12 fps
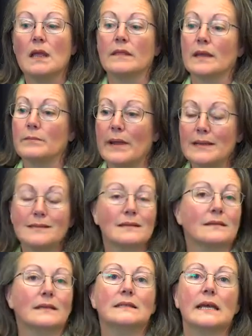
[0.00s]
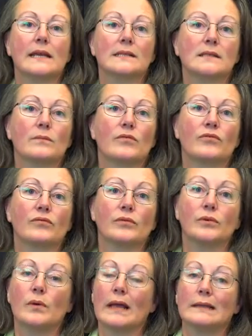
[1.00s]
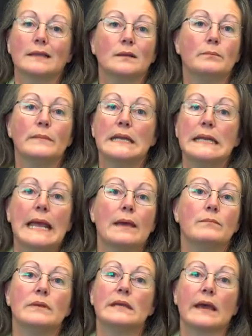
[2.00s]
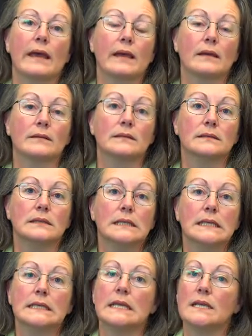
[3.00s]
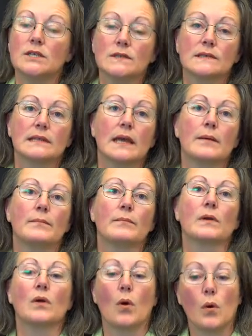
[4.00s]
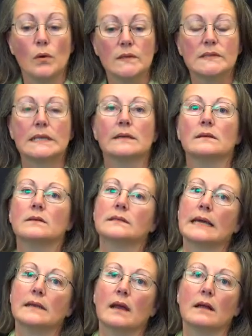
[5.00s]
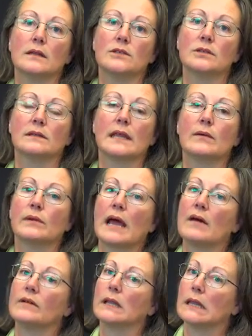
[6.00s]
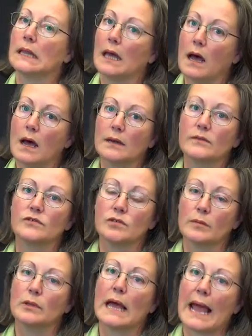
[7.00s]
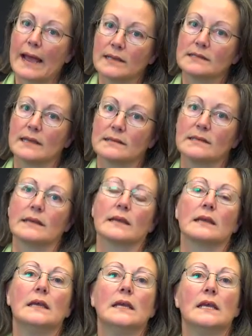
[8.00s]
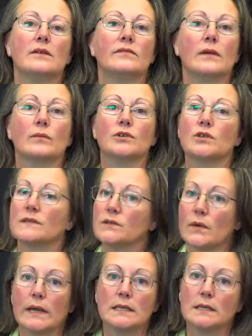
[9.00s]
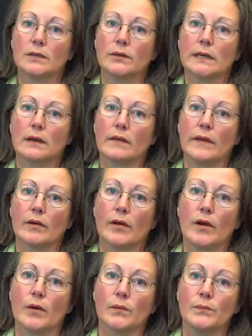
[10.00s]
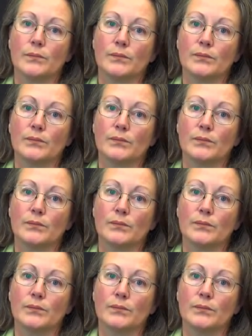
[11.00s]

that basically takes them through a little mini MBA teaches them core skills and knowledge that they would have a lot of trouble accessing if they were just trying to learn it on their own.